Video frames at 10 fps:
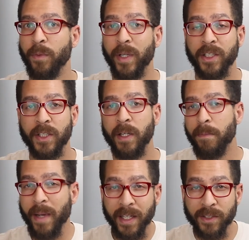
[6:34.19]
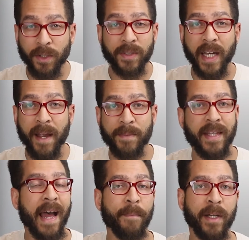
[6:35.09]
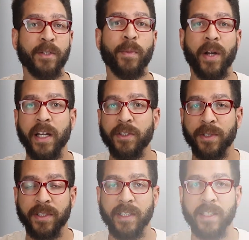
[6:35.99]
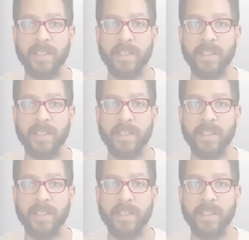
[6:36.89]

which makes those games that much more interesting.